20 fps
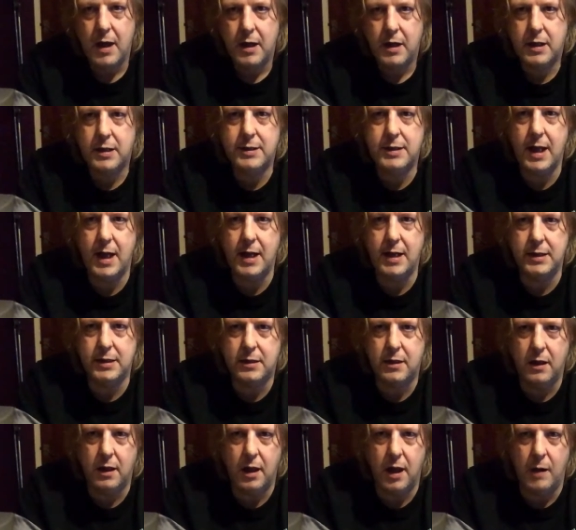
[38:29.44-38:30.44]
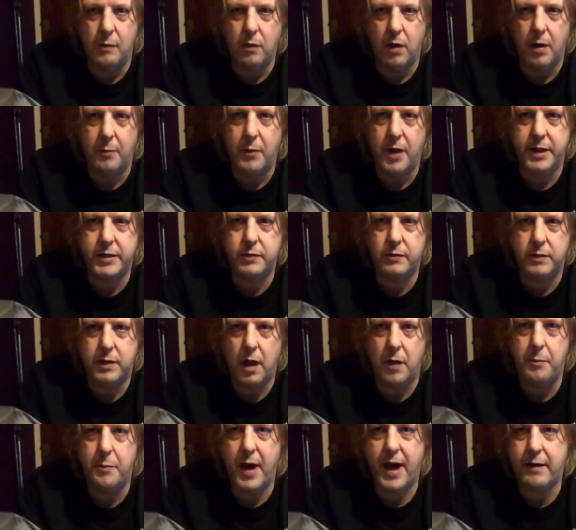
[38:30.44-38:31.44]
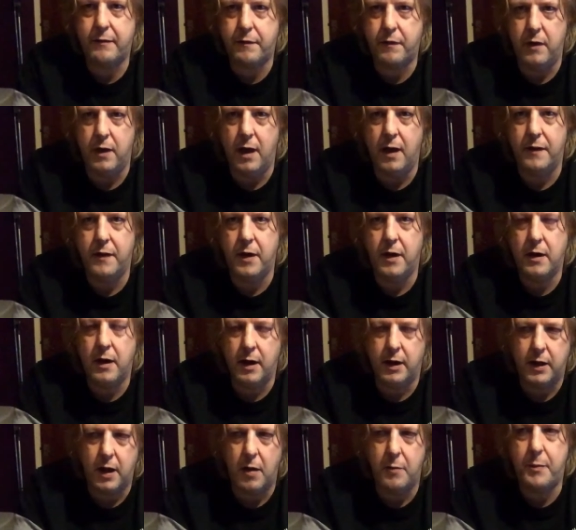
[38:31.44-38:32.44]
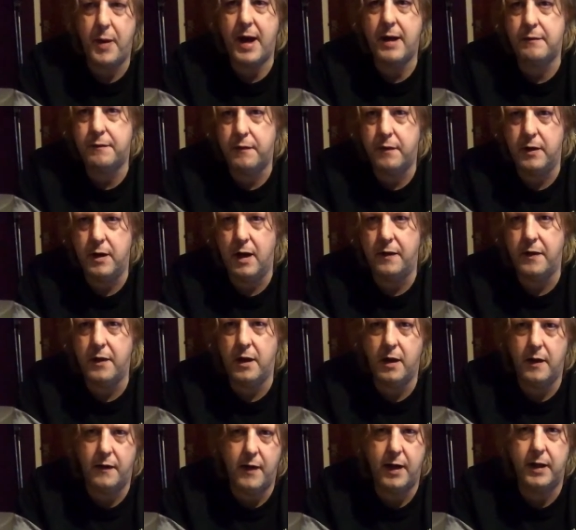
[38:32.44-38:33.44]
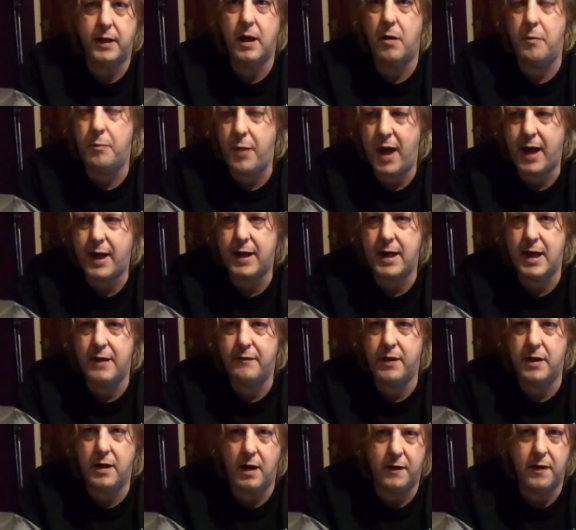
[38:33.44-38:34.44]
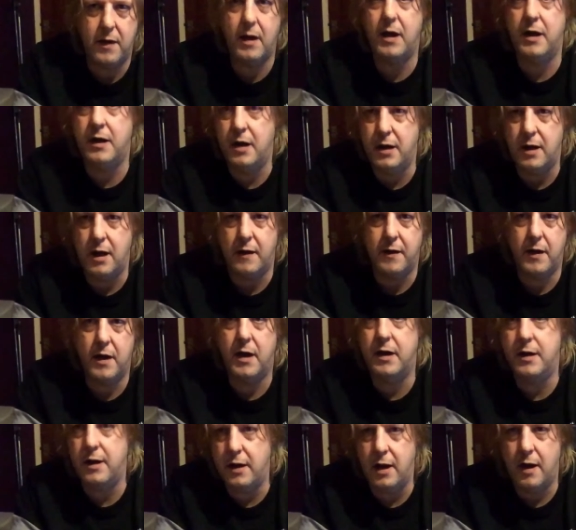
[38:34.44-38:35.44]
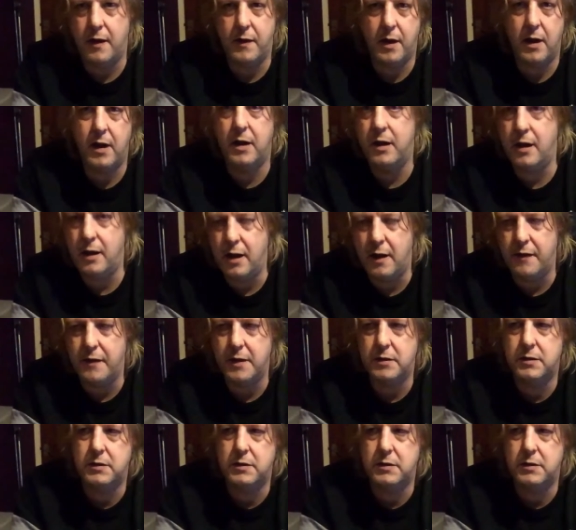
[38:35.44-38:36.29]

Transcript: Because then it's kind of like, well, I might as well go back for another, and go back for another, and then go back and have another, and another, and another, and another.